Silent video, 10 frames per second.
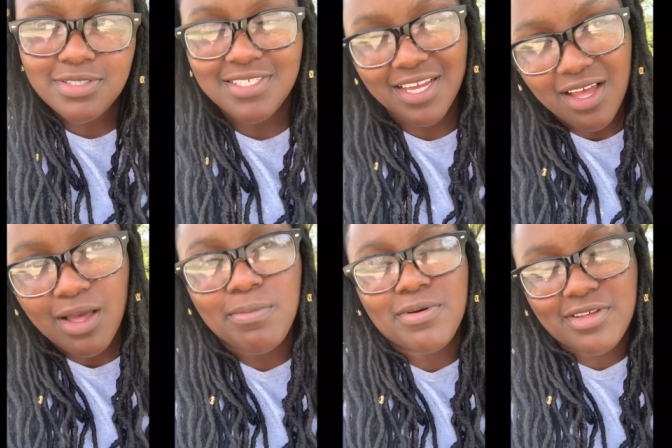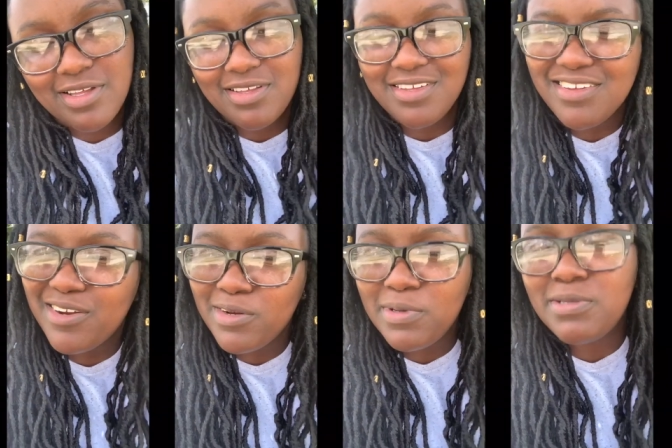yeah, but you
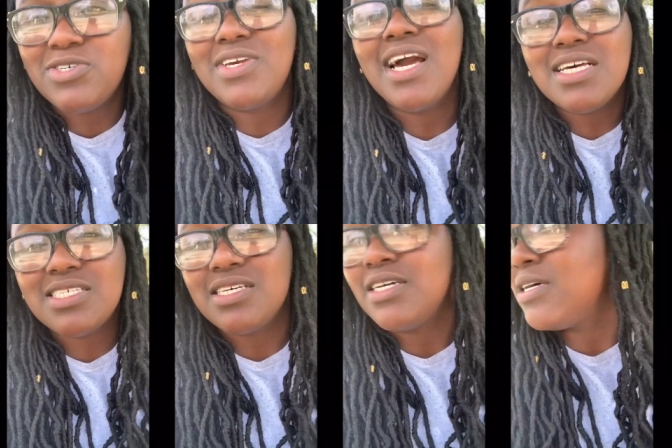know what I mean? So yes,